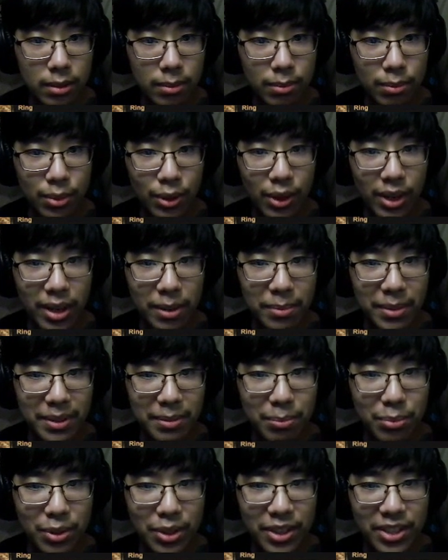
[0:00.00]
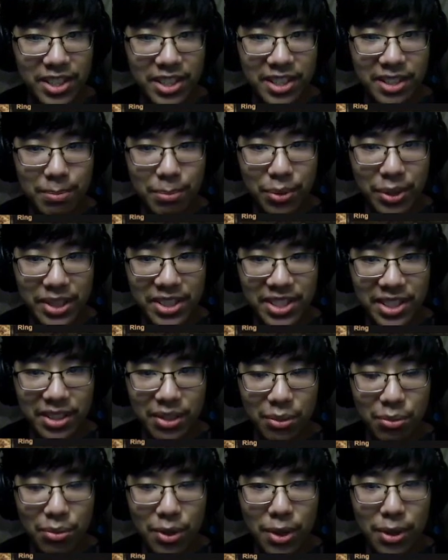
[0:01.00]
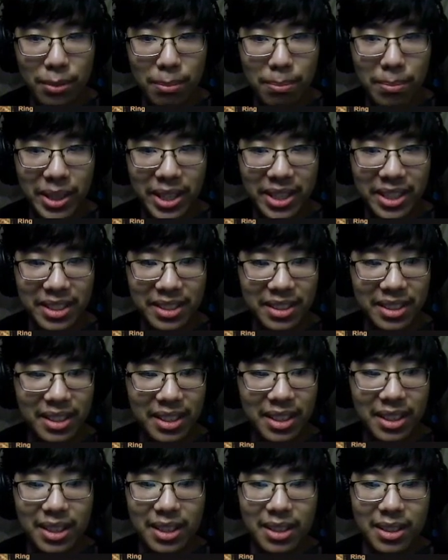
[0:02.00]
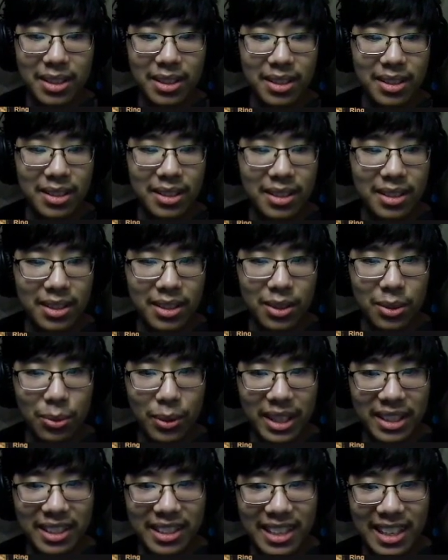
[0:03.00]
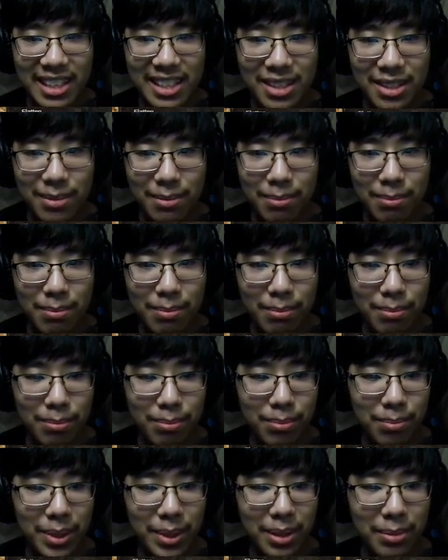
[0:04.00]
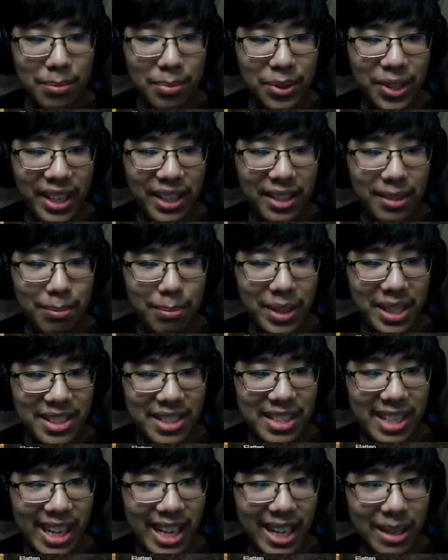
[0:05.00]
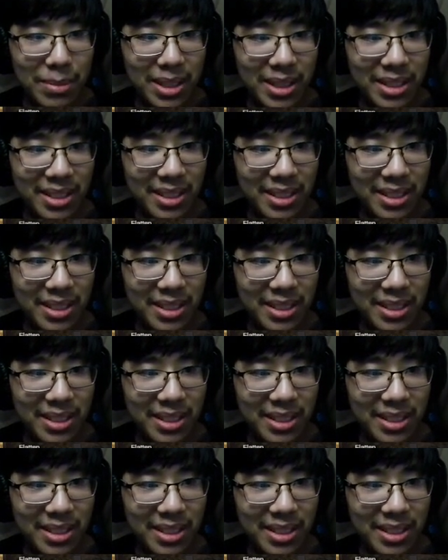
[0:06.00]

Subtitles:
Bro, I've been pressing the wrong button. What, guys? Big plan, big time.